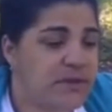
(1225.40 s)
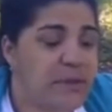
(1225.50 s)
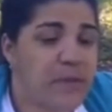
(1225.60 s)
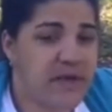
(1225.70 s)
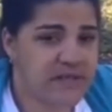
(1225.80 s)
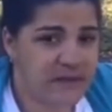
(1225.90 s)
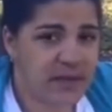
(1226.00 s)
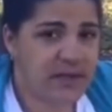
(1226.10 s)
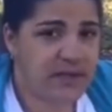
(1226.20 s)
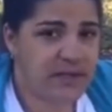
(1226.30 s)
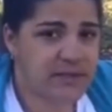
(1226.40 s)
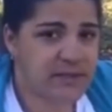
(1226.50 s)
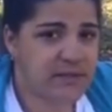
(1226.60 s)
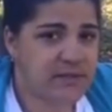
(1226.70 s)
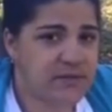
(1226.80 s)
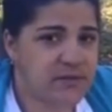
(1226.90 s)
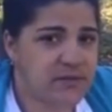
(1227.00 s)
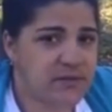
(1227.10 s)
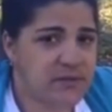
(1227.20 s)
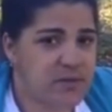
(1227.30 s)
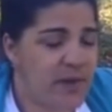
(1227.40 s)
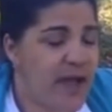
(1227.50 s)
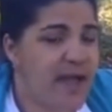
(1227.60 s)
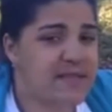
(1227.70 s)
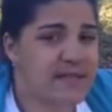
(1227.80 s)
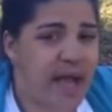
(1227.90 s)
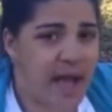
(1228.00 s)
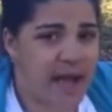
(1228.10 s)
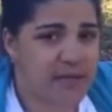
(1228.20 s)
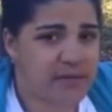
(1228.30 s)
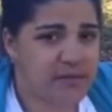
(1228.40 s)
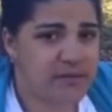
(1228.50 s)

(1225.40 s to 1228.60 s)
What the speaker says: but the best feeling is when I ask God,